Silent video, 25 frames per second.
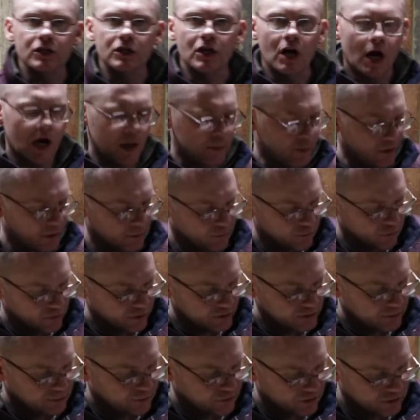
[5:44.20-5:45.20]
copper
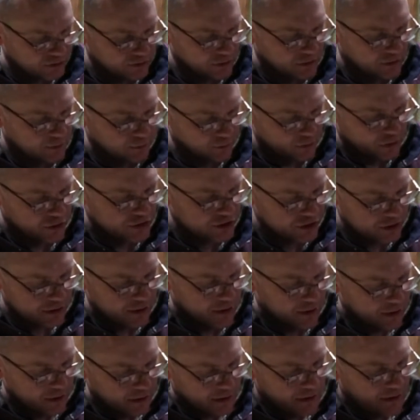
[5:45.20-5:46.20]
bristled brush,
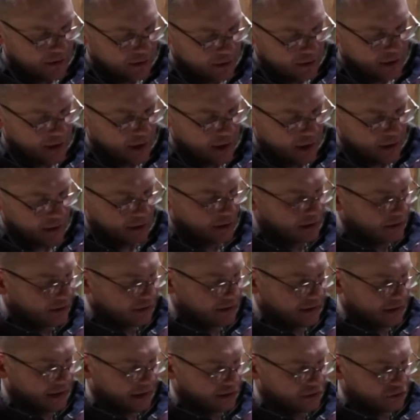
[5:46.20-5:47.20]
and you can
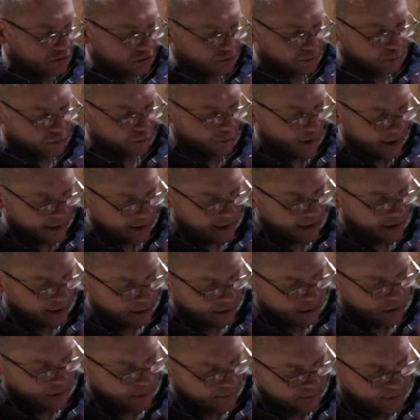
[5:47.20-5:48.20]
see that's just breaking
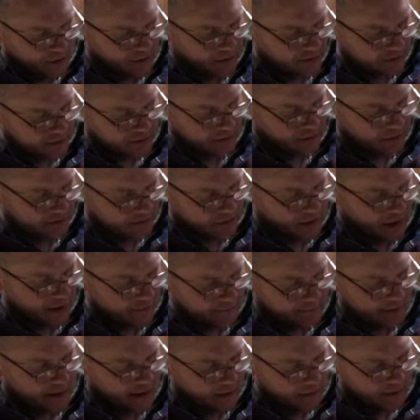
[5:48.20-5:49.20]
it up nice and
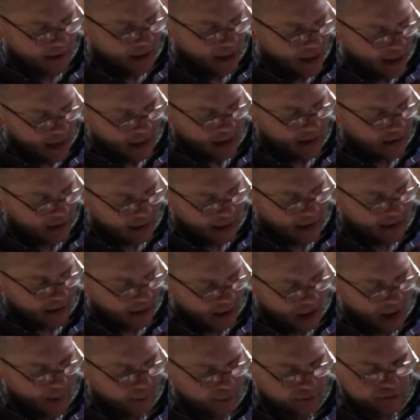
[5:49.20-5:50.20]
soft now. Again,
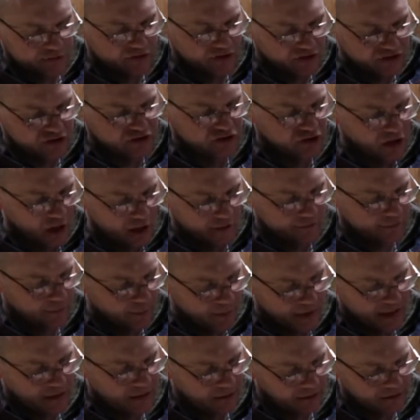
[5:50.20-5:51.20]
copper is a soft
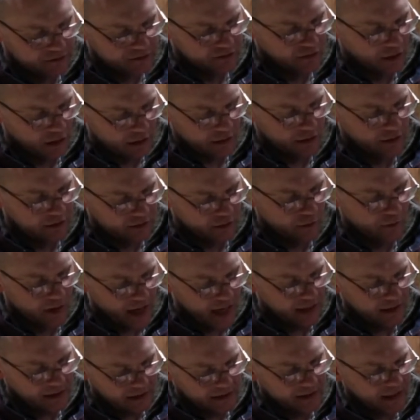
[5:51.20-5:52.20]
metal. It's not going to do
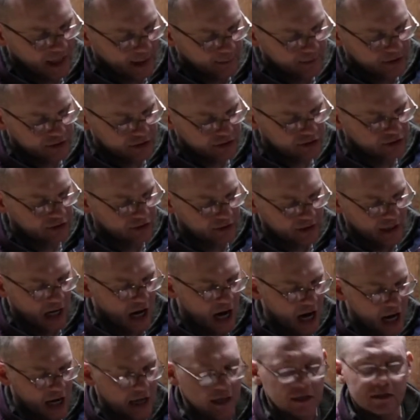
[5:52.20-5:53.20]
any damage to the
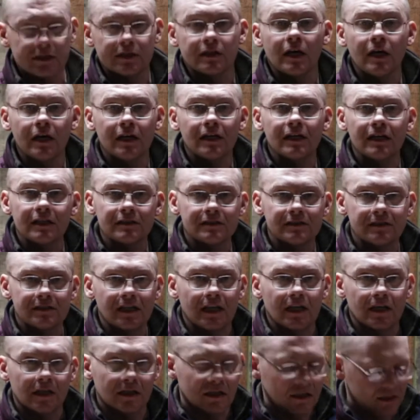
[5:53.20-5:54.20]
hard
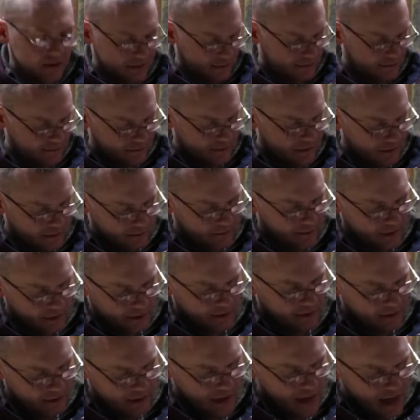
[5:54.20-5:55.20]
steel. Alright,
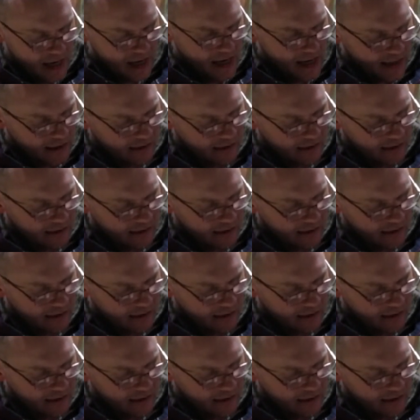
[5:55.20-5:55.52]
and